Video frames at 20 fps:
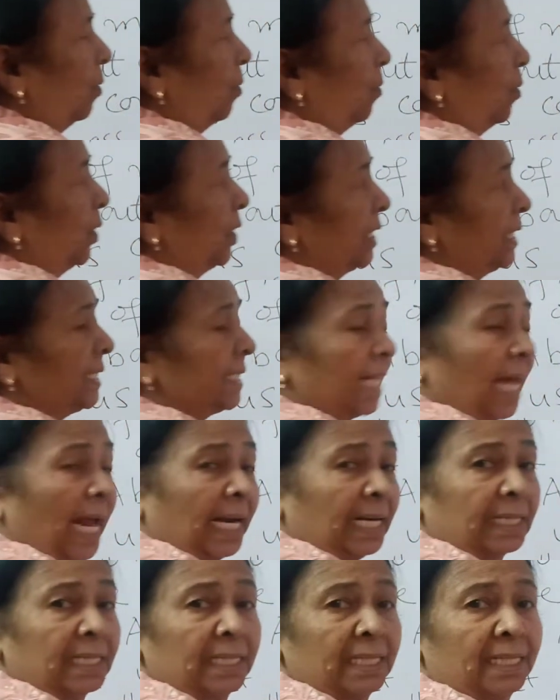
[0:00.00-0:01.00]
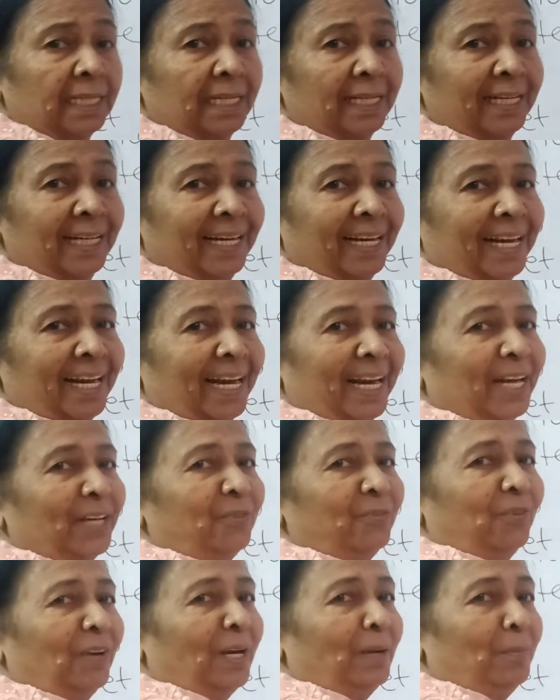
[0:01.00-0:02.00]
What is that?
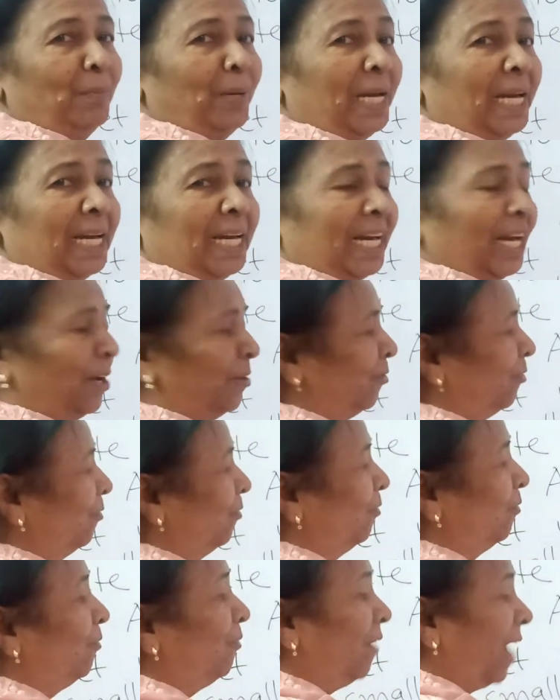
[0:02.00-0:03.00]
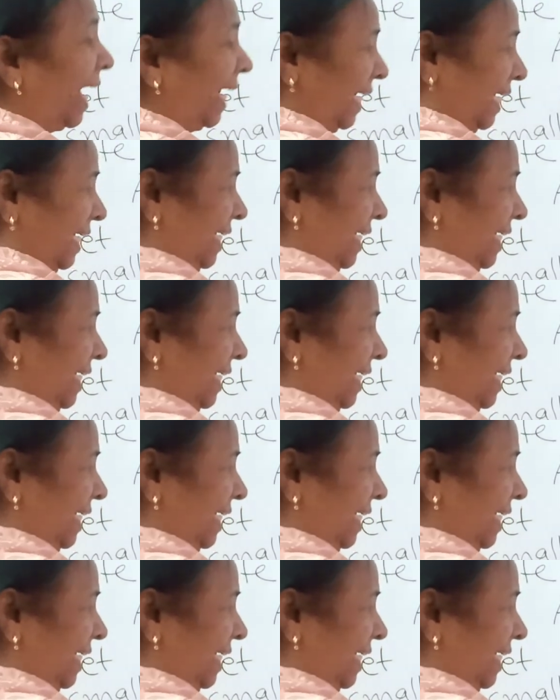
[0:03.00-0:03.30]
It will be y.